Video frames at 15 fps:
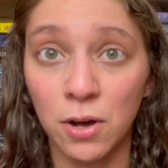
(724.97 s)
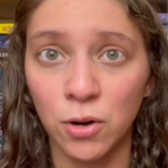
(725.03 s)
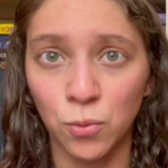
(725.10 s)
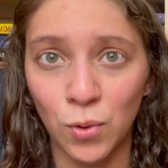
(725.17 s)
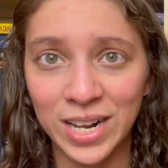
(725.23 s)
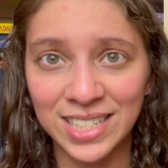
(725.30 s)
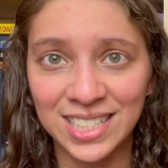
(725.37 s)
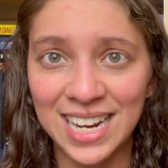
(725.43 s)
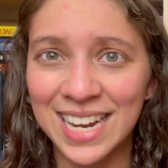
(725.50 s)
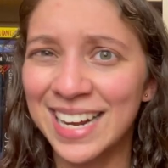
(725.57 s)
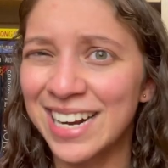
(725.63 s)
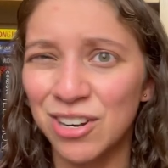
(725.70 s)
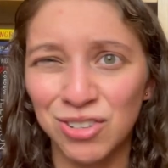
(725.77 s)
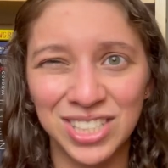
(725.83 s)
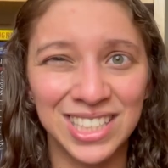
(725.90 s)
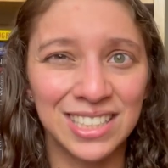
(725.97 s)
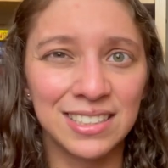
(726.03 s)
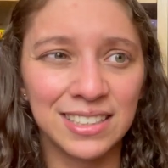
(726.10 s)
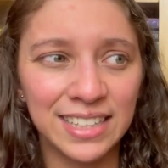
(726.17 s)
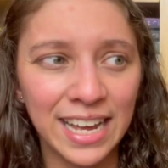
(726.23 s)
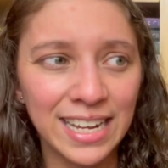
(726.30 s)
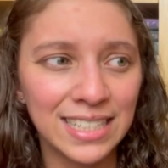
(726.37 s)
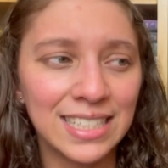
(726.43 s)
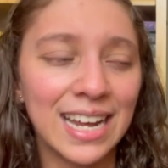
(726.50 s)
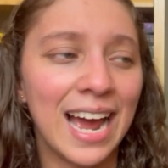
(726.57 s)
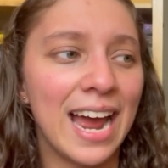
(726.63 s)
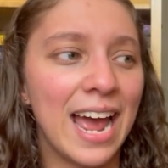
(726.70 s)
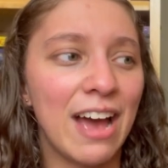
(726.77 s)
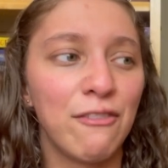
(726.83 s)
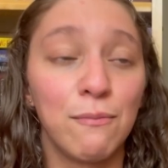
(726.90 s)
on Wednesday. I know it's a little late.
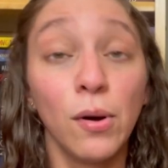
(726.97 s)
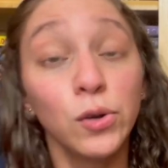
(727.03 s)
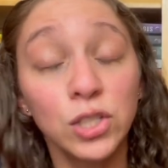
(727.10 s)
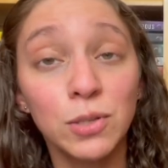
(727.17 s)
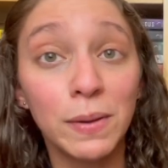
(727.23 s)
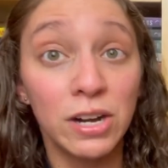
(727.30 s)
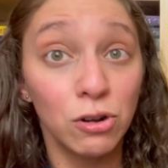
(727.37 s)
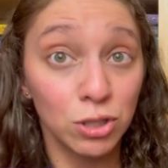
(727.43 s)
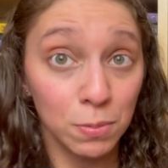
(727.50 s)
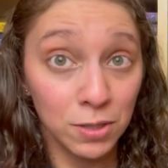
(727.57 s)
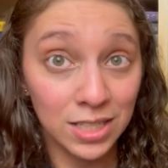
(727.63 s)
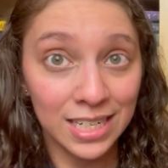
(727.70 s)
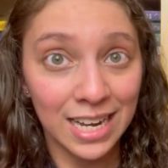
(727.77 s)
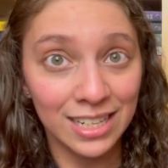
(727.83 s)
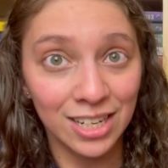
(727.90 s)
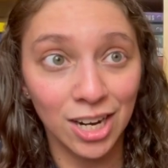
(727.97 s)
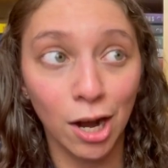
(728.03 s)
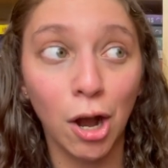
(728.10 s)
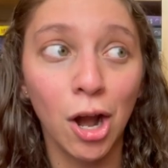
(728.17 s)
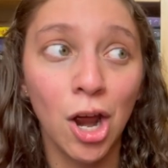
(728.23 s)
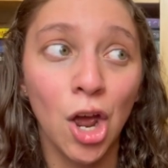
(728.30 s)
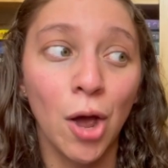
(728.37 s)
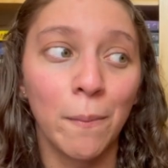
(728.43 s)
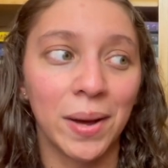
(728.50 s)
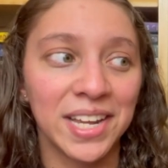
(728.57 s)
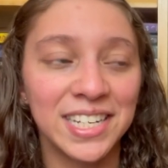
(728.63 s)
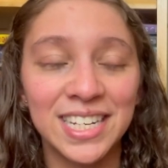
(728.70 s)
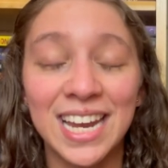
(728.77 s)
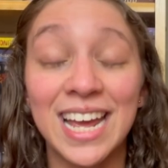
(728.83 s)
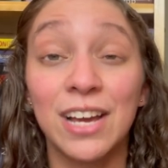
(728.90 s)
I have most of my notes put together, but I
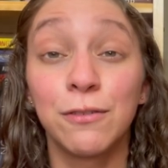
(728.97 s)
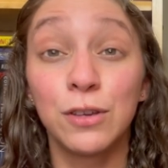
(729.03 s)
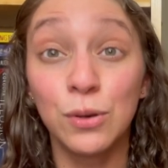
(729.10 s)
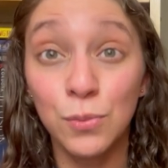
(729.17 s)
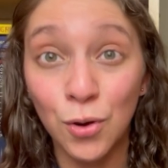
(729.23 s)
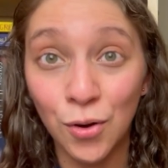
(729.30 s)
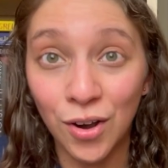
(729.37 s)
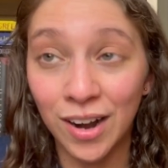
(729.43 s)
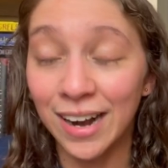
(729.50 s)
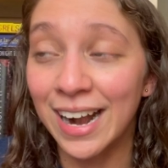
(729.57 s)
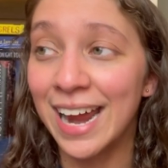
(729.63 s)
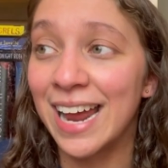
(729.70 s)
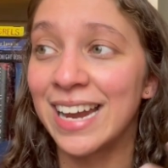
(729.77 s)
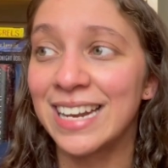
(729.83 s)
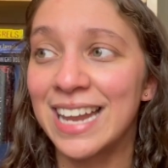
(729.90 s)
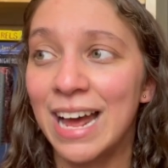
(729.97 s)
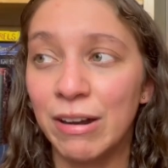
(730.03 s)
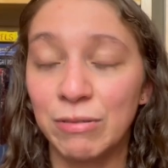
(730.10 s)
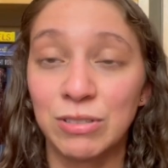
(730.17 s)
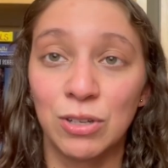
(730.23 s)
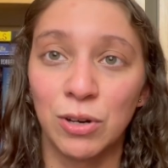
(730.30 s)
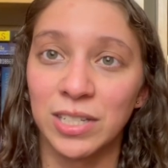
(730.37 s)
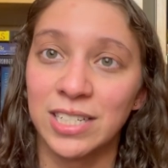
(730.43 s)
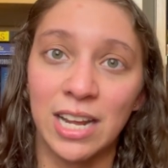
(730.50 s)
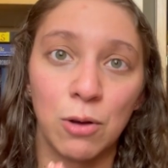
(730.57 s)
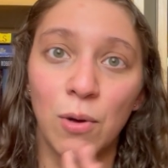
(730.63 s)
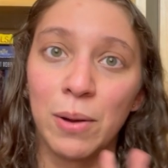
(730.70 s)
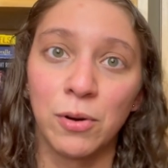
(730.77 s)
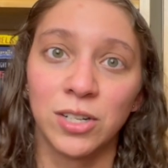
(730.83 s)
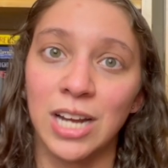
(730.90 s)
need to take a few more, and that's going to take
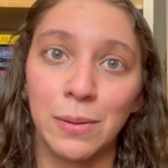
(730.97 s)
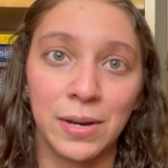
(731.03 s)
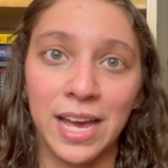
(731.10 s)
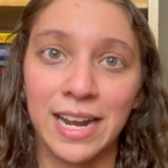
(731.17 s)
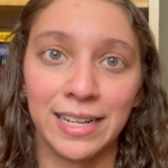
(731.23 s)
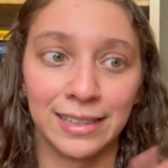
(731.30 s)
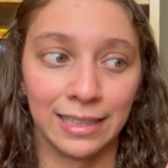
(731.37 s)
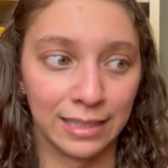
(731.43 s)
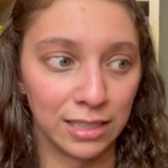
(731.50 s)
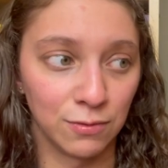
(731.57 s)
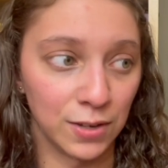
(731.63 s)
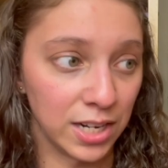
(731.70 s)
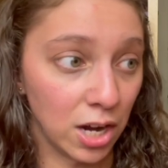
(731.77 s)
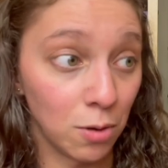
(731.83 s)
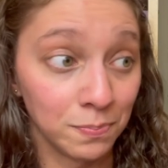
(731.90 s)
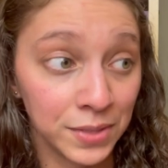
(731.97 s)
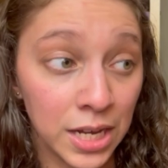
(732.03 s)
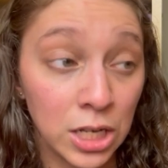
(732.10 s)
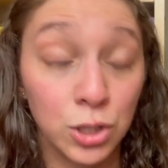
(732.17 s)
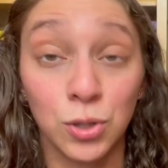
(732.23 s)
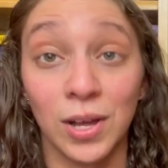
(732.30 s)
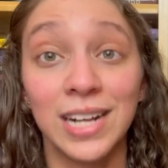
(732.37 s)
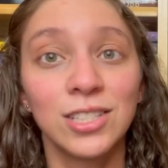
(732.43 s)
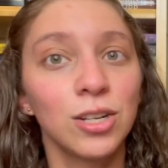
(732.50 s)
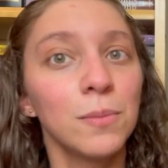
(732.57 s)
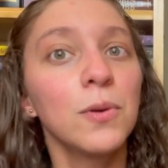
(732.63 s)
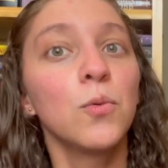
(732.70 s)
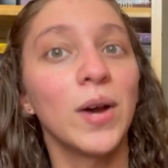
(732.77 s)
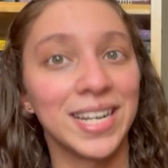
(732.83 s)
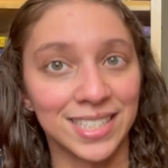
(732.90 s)
way more time to edit than this video. So that's going to
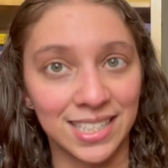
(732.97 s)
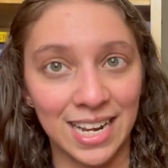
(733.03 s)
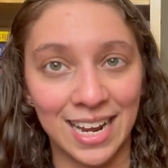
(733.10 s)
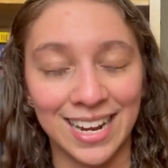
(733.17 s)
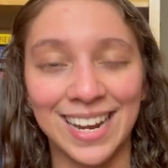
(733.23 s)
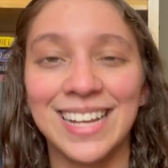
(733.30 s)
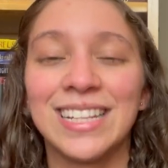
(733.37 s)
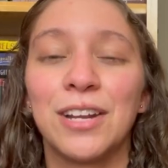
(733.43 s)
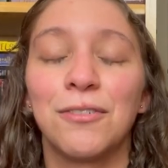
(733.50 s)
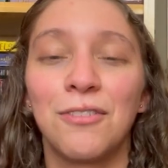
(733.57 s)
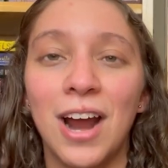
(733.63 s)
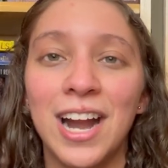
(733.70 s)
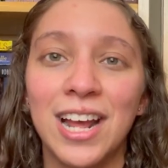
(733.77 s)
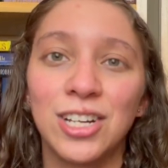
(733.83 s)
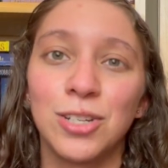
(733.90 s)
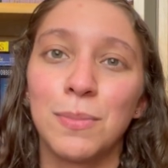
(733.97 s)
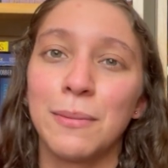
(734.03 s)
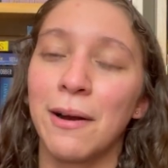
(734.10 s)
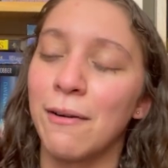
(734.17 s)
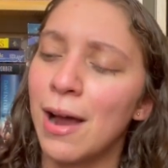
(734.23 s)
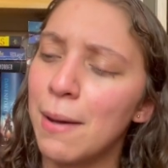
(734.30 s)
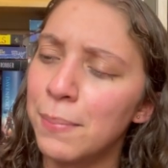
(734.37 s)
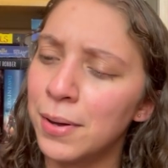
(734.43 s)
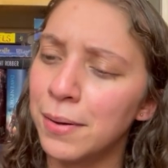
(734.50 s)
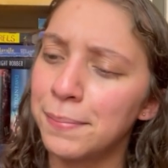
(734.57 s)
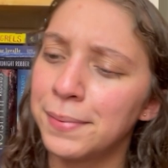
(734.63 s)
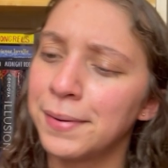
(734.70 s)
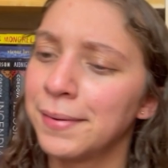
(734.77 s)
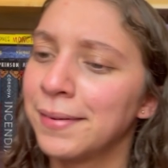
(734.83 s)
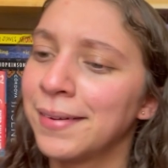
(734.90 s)
be Wednesday, and then Friday should be my wrap-up,
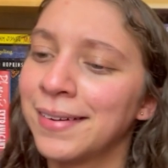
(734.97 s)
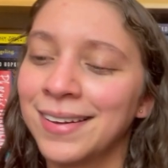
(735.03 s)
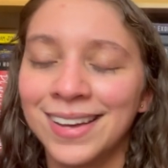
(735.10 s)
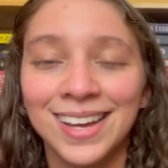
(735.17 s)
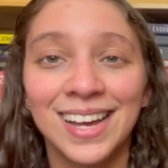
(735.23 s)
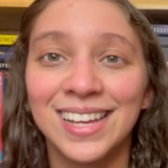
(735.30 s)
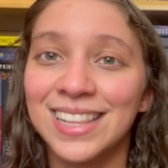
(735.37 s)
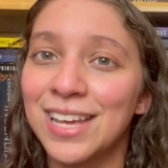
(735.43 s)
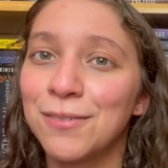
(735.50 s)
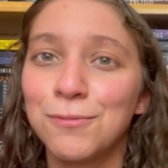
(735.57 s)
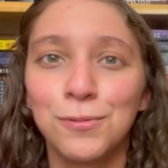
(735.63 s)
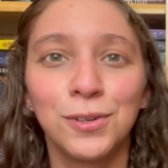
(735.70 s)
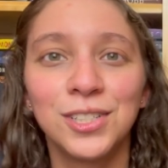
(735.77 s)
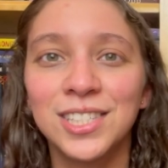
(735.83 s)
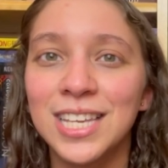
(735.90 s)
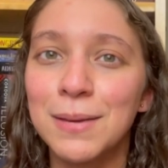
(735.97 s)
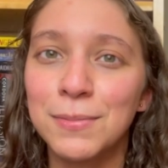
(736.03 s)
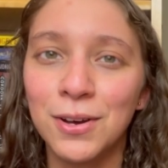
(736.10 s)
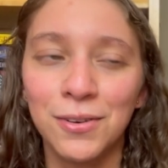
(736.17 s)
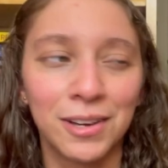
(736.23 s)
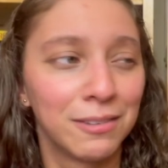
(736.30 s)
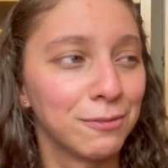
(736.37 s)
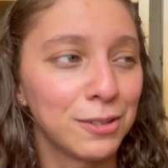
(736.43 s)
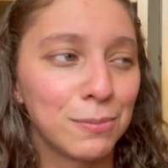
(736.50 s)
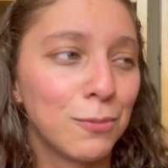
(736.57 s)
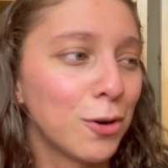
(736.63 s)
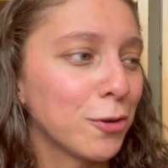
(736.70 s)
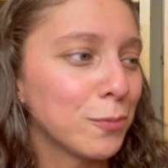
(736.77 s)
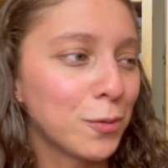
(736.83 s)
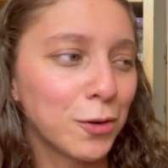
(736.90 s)
and then we'll just keep going with
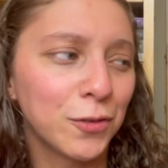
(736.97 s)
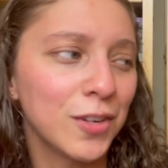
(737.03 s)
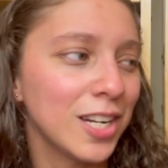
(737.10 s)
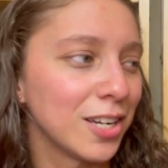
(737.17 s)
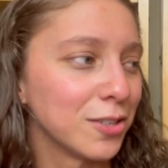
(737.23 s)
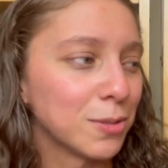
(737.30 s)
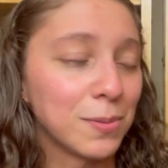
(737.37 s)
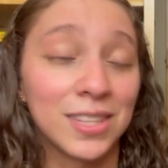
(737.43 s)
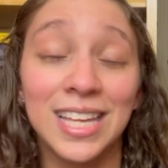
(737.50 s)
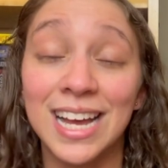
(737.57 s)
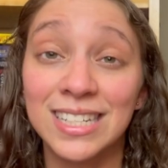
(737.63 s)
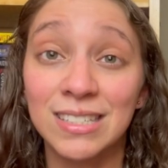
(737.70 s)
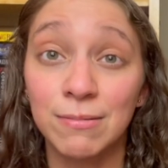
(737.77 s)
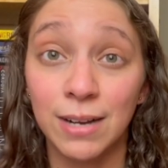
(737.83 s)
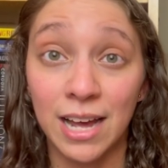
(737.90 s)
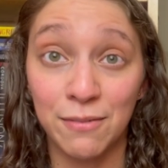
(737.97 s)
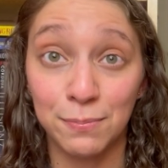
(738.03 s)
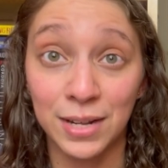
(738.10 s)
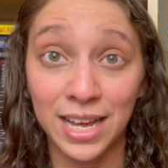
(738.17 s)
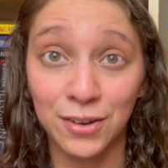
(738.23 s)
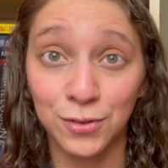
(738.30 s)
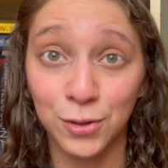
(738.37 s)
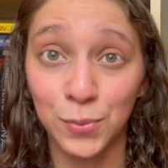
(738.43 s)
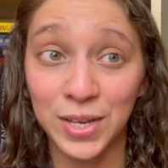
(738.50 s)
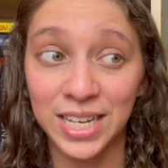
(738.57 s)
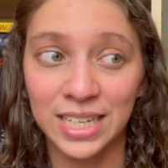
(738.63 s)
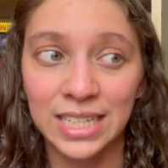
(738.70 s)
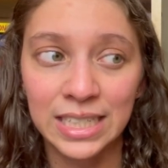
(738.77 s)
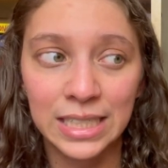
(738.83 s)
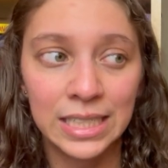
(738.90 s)
more, more videos. But that's what I have planned for the
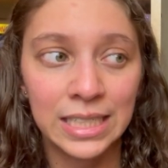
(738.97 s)
week.